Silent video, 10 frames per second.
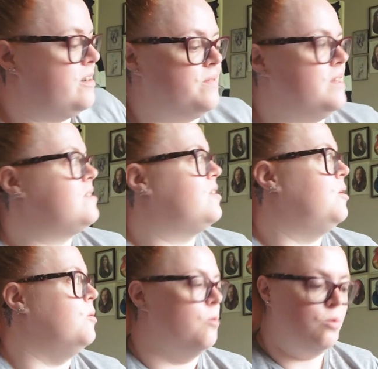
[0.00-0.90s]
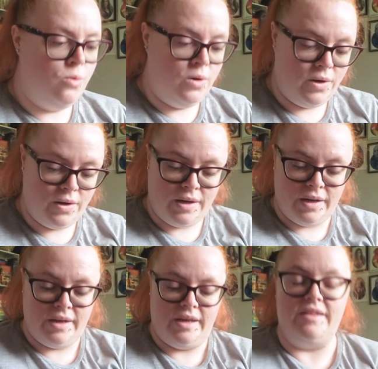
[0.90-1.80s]
of this haul
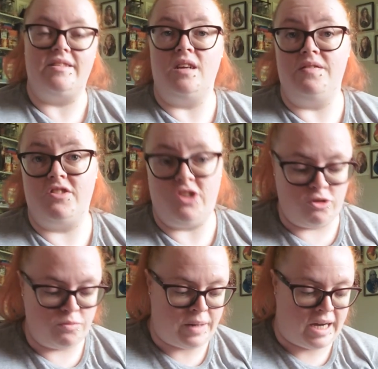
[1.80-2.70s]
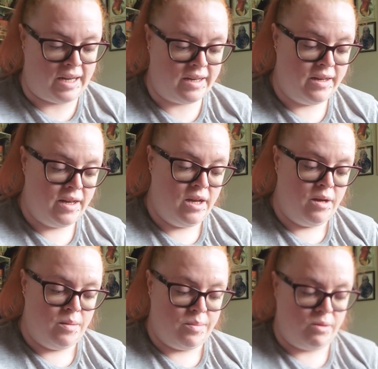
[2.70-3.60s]
is another tote bag.
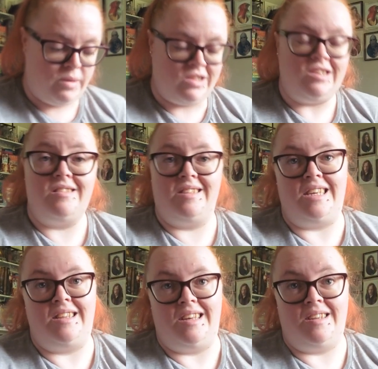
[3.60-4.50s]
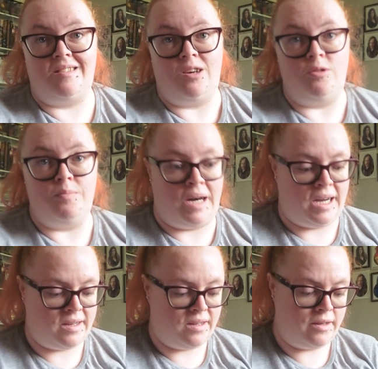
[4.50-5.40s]
But when you see this tote
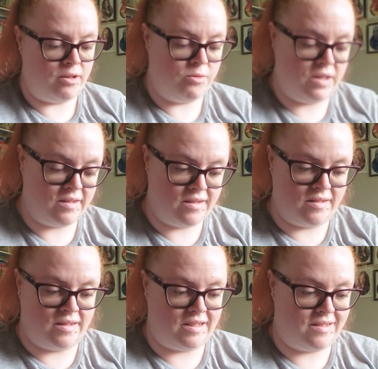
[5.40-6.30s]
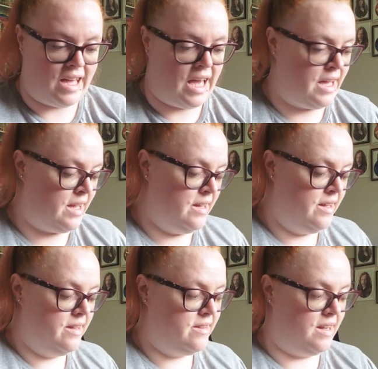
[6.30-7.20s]
bag, you'll instantly say,
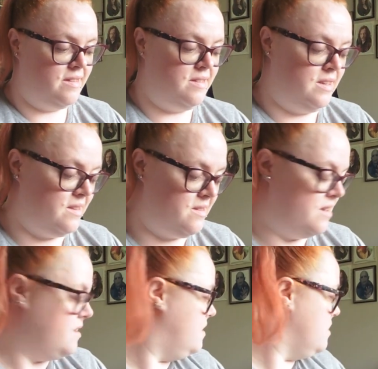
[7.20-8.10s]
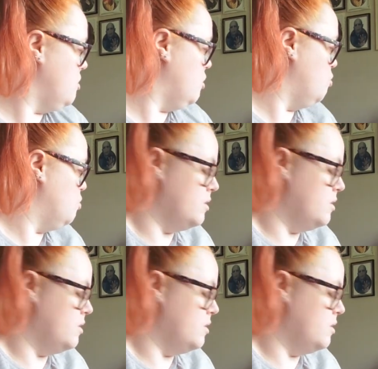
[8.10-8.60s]
that is you.